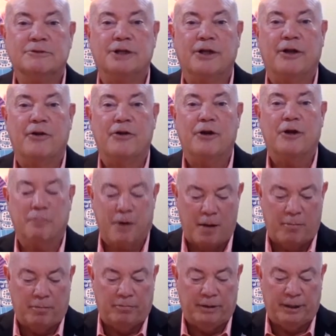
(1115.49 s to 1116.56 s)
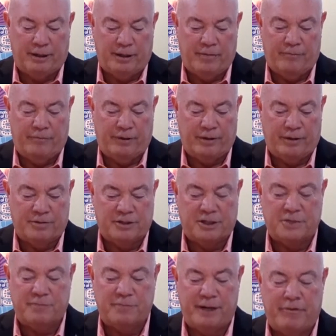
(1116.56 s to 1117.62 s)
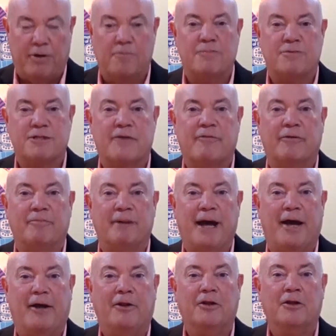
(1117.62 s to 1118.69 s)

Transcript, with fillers: You know, you could probably live with a six bedroom, seven bath.